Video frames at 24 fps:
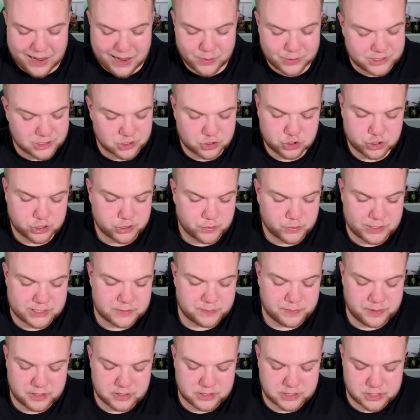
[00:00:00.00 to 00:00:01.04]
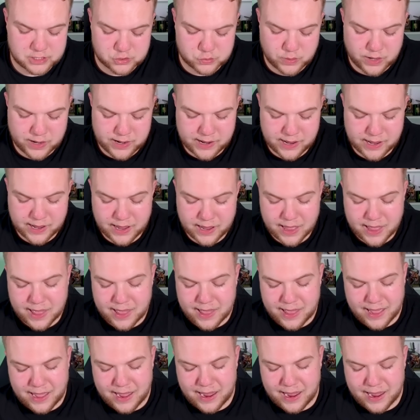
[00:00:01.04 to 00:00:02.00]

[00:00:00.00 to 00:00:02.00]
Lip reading: I wasn't sure what spells he's running.